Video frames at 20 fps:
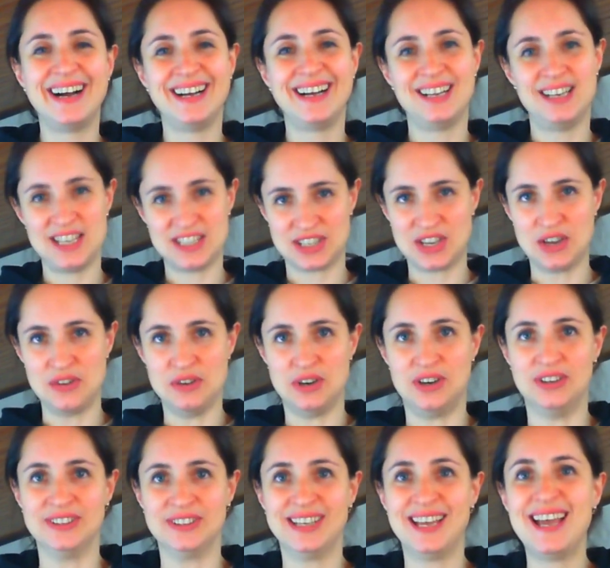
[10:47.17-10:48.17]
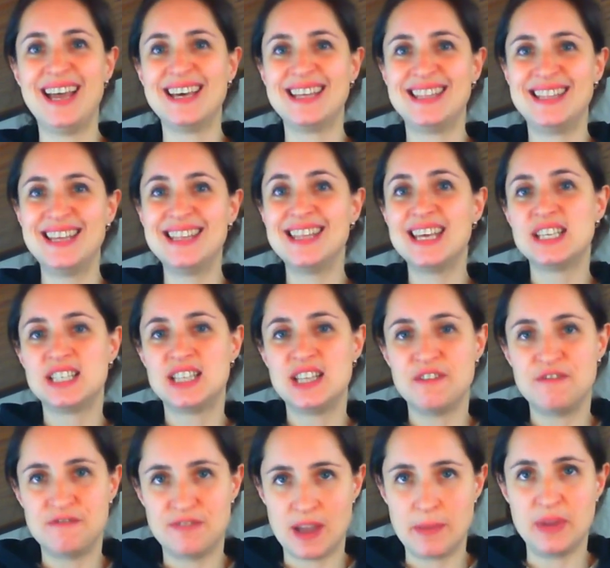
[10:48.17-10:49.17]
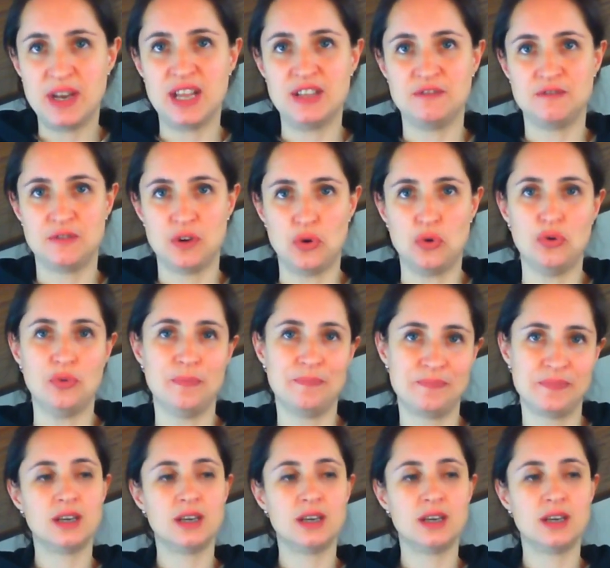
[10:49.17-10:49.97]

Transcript: Let's go on. Then there's the feminine form.